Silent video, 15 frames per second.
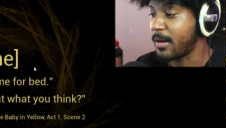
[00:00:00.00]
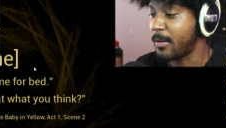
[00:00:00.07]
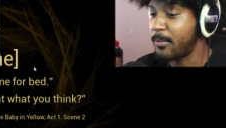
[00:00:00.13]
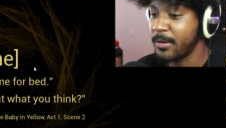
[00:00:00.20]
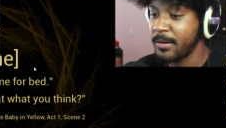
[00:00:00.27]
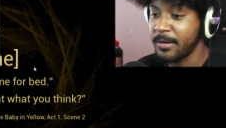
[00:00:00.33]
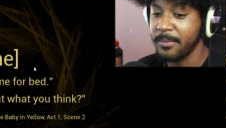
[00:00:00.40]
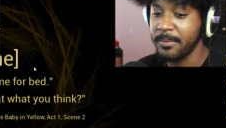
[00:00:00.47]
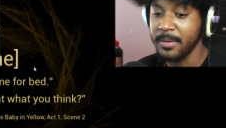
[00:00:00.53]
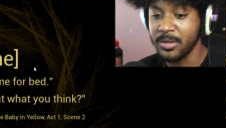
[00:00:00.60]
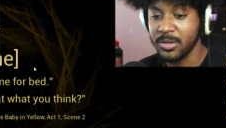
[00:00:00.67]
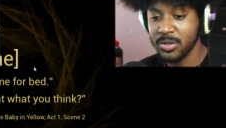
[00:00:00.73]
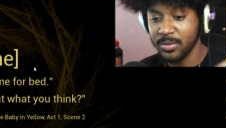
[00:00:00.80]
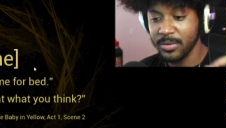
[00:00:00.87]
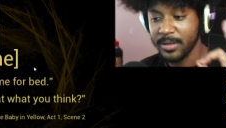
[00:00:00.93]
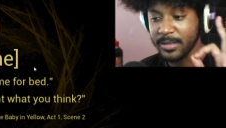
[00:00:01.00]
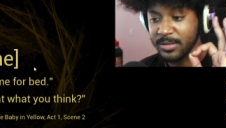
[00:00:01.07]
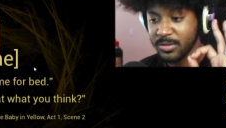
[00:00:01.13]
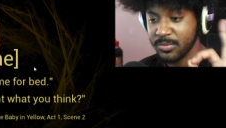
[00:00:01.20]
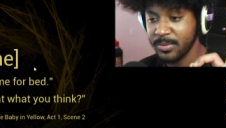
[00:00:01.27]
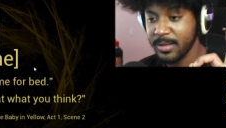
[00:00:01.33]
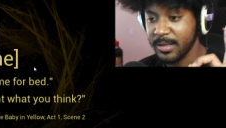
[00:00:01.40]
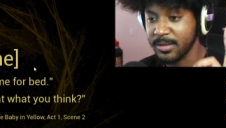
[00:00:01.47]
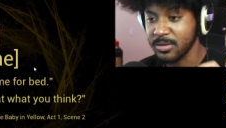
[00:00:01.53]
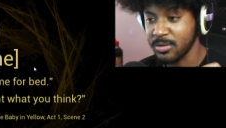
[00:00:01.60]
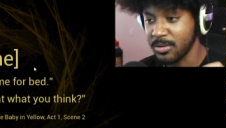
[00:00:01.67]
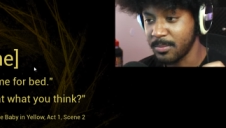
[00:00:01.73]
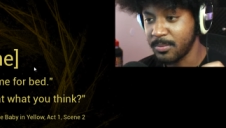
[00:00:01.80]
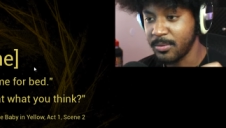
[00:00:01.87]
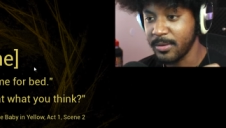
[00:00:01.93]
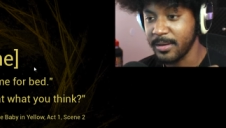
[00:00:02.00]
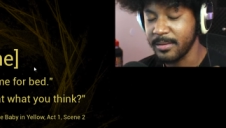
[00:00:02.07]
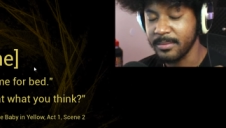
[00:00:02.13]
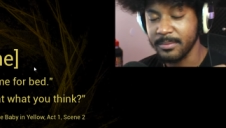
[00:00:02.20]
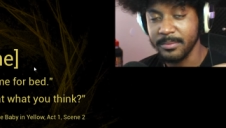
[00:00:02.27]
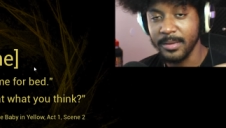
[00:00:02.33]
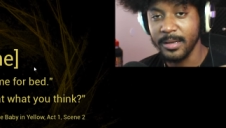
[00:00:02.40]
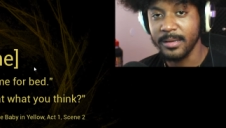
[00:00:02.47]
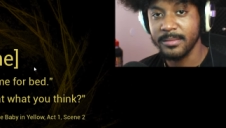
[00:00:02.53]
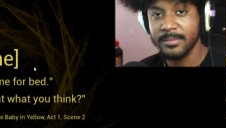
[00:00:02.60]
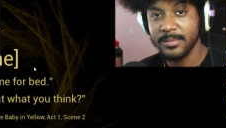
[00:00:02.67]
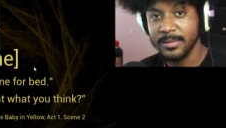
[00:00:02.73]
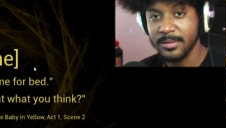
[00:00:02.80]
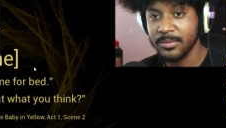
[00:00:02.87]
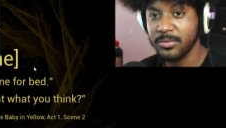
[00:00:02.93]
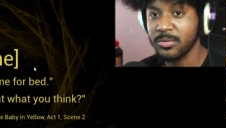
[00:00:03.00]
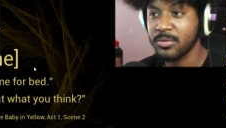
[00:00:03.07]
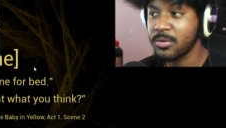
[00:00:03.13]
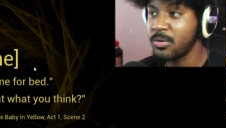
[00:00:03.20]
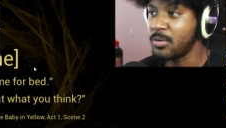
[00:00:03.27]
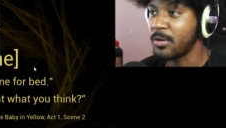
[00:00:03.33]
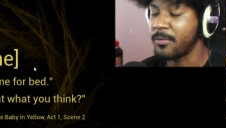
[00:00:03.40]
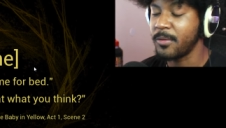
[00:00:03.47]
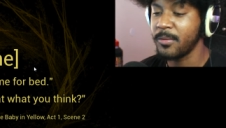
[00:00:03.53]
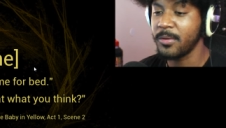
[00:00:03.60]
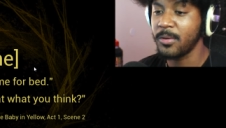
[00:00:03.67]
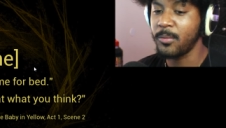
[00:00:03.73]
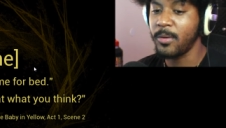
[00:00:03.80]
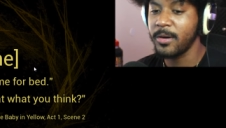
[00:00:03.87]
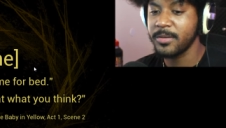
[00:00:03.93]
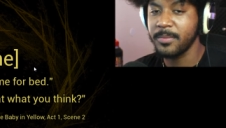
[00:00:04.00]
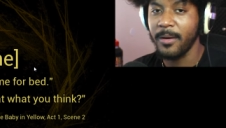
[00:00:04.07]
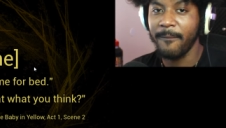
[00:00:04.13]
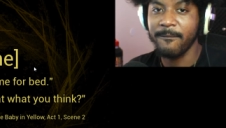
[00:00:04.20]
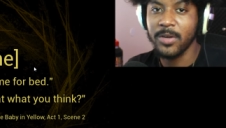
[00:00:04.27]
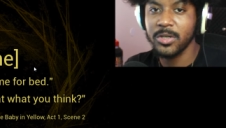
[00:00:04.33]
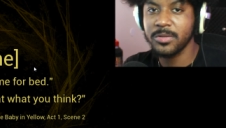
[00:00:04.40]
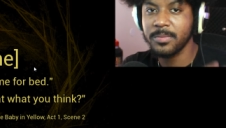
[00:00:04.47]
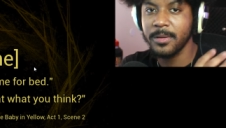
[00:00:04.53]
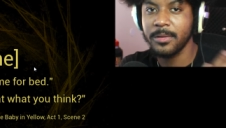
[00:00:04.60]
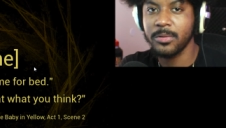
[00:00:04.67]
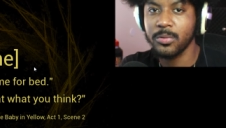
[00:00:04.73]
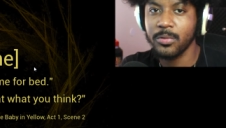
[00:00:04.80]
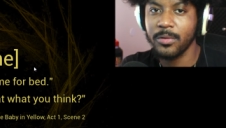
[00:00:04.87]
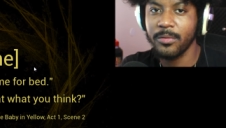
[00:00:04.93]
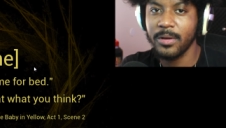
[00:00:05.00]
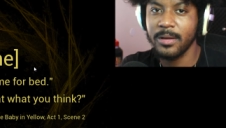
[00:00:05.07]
I wanted it to be short and sweet and to the point, but this was cool. If you want to watch my first playthrough of